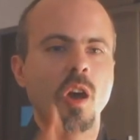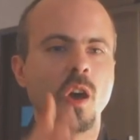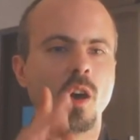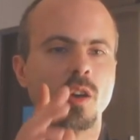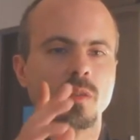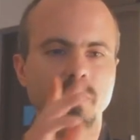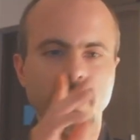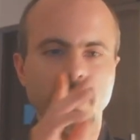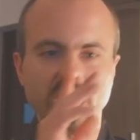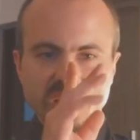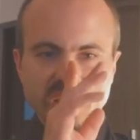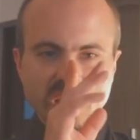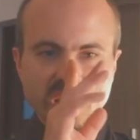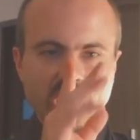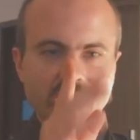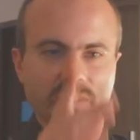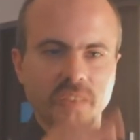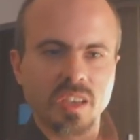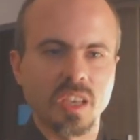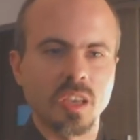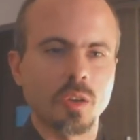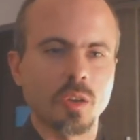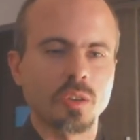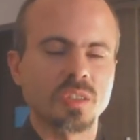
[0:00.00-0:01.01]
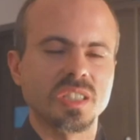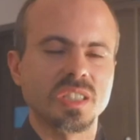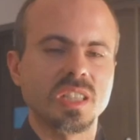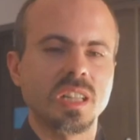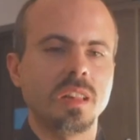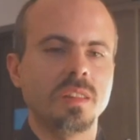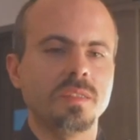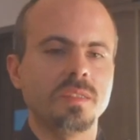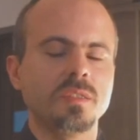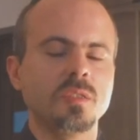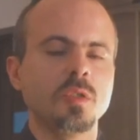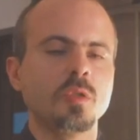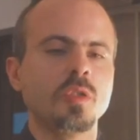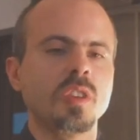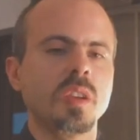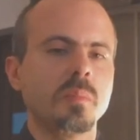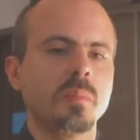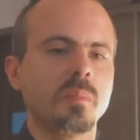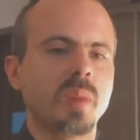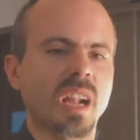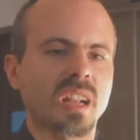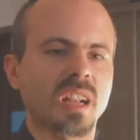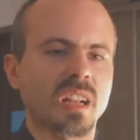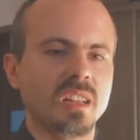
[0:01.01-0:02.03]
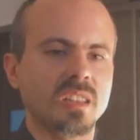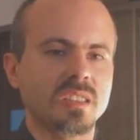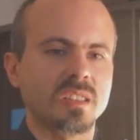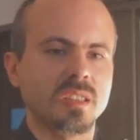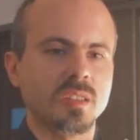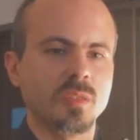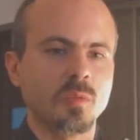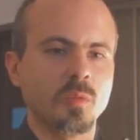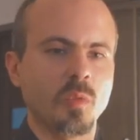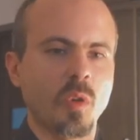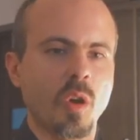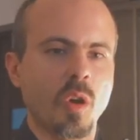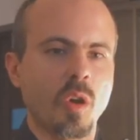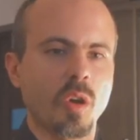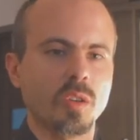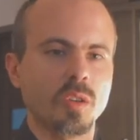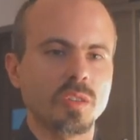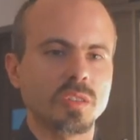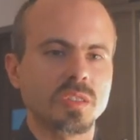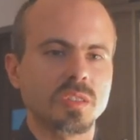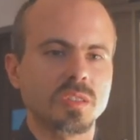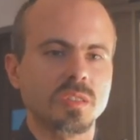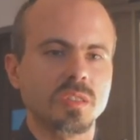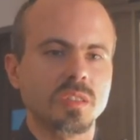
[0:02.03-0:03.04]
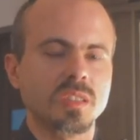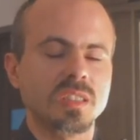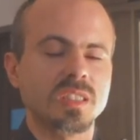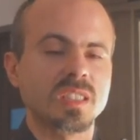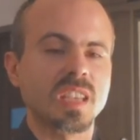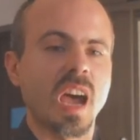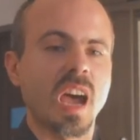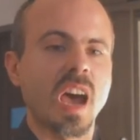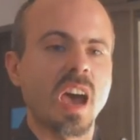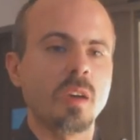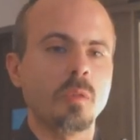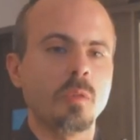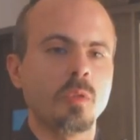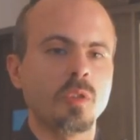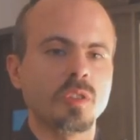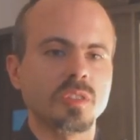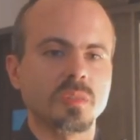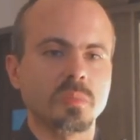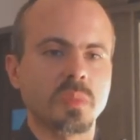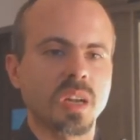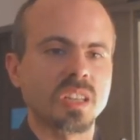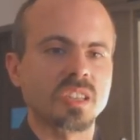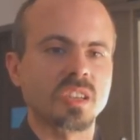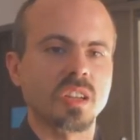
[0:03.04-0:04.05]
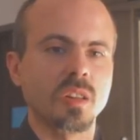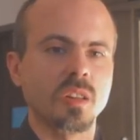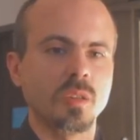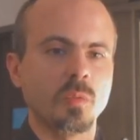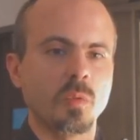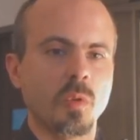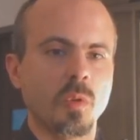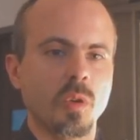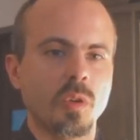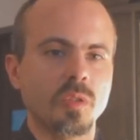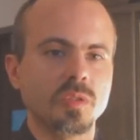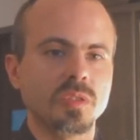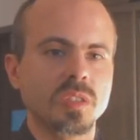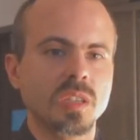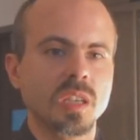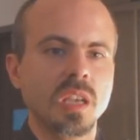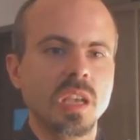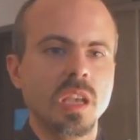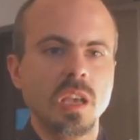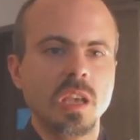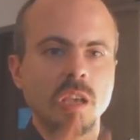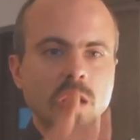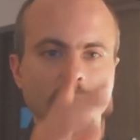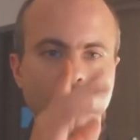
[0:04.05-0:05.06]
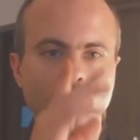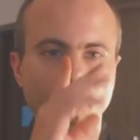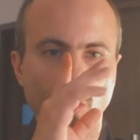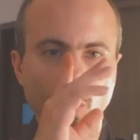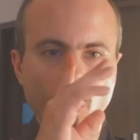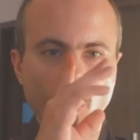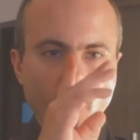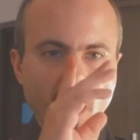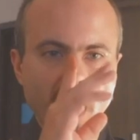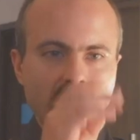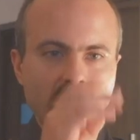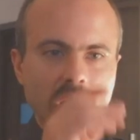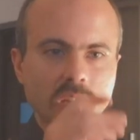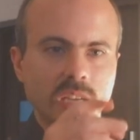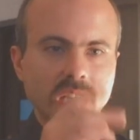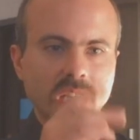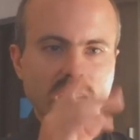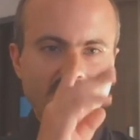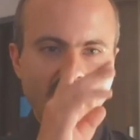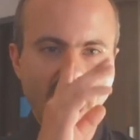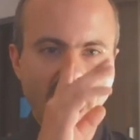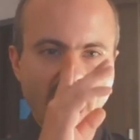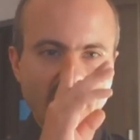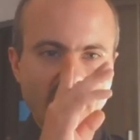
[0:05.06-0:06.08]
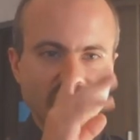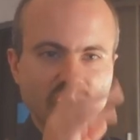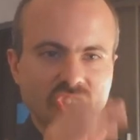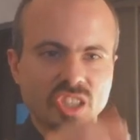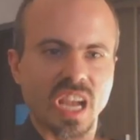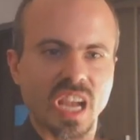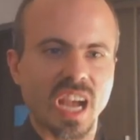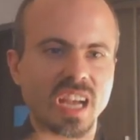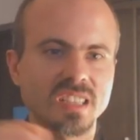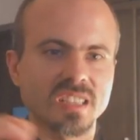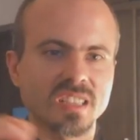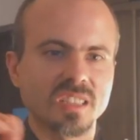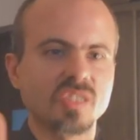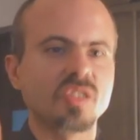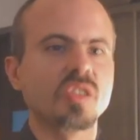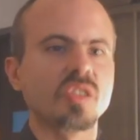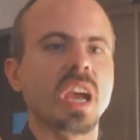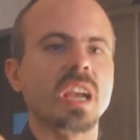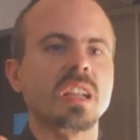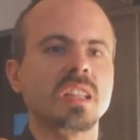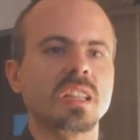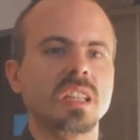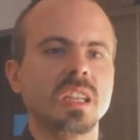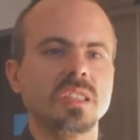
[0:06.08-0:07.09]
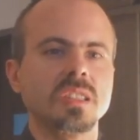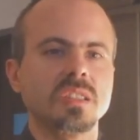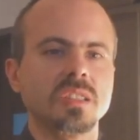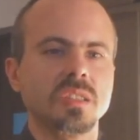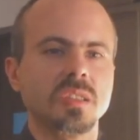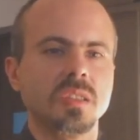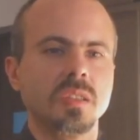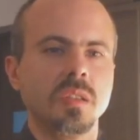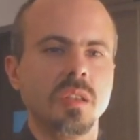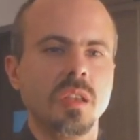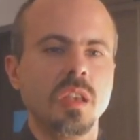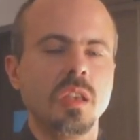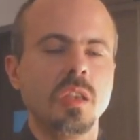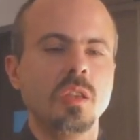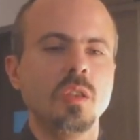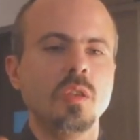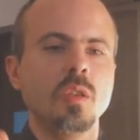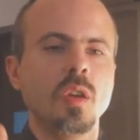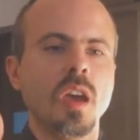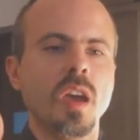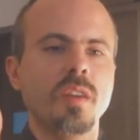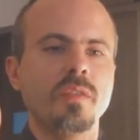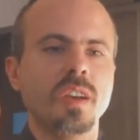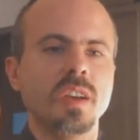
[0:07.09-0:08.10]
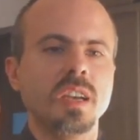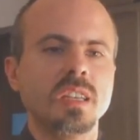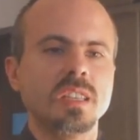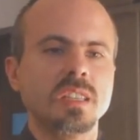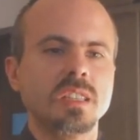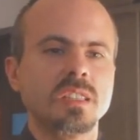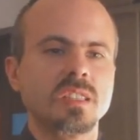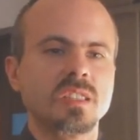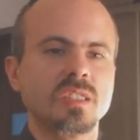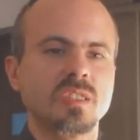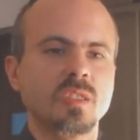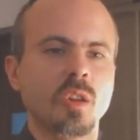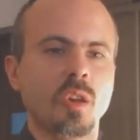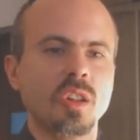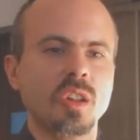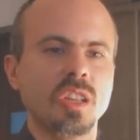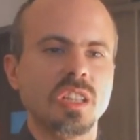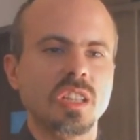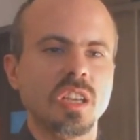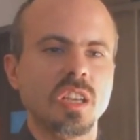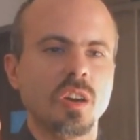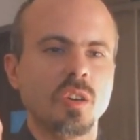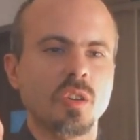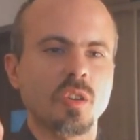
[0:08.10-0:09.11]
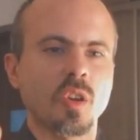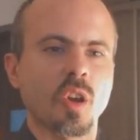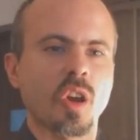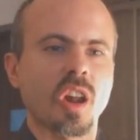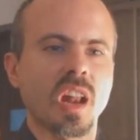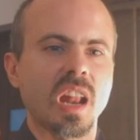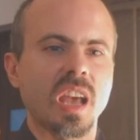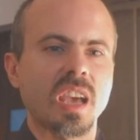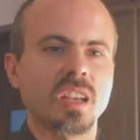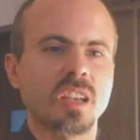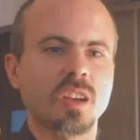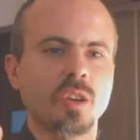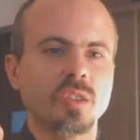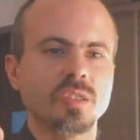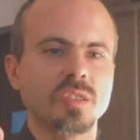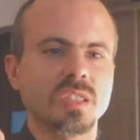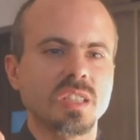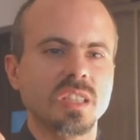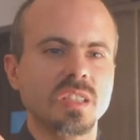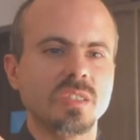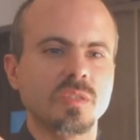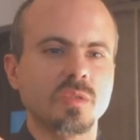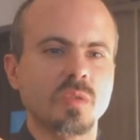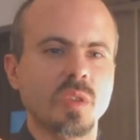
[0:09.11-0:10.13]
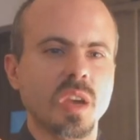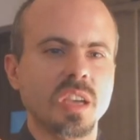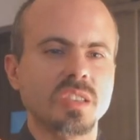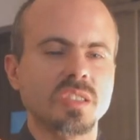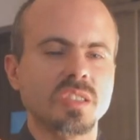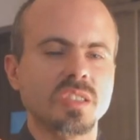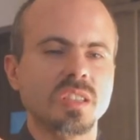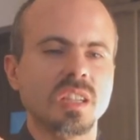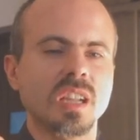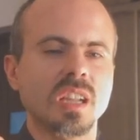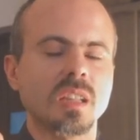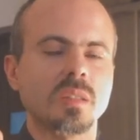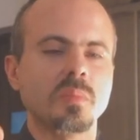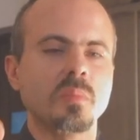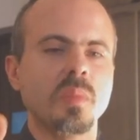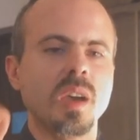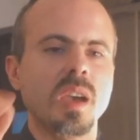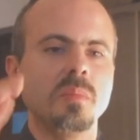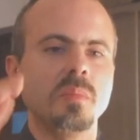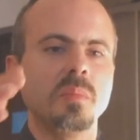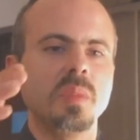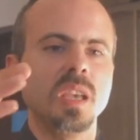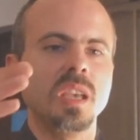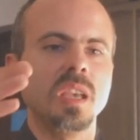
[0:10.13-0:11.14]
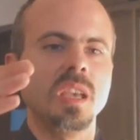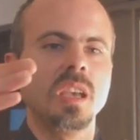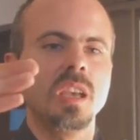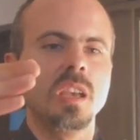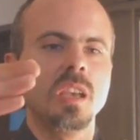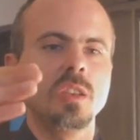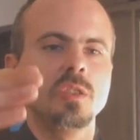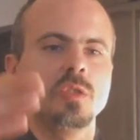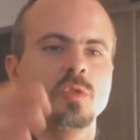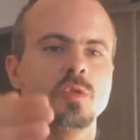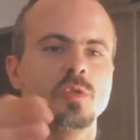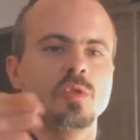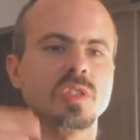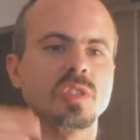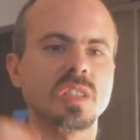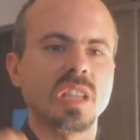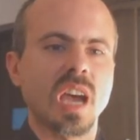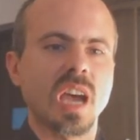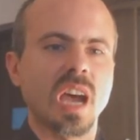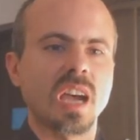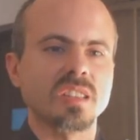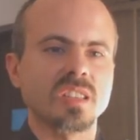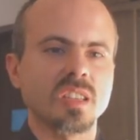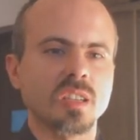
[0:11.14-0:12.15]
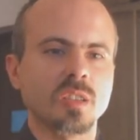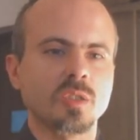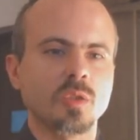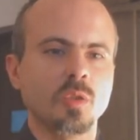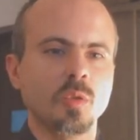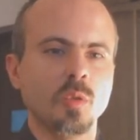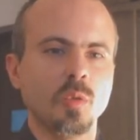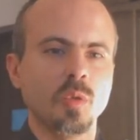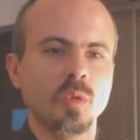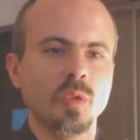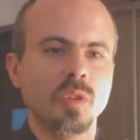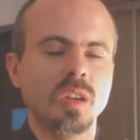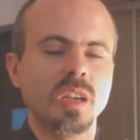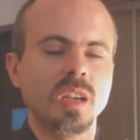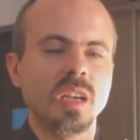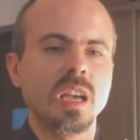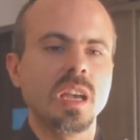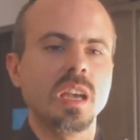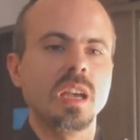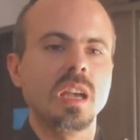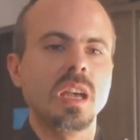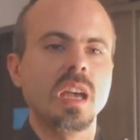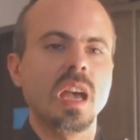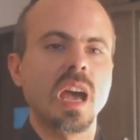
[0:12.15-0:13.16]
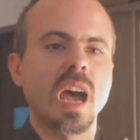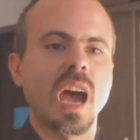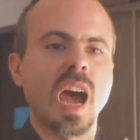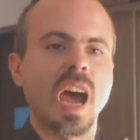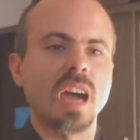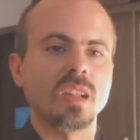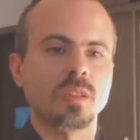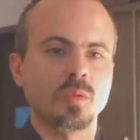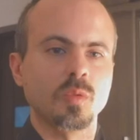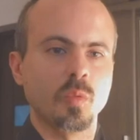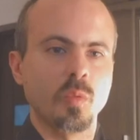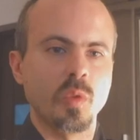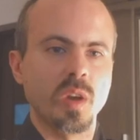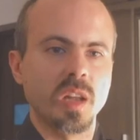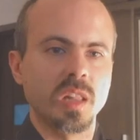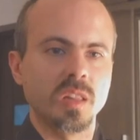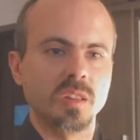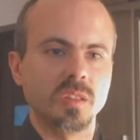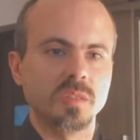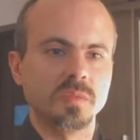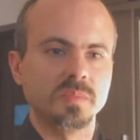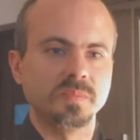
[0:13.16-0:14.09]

on preserving yourself during battles and wars, psi wars, magical wars, your will, ajna, strengthens. You have a solid rock-like concentration that may be used as a tool at will.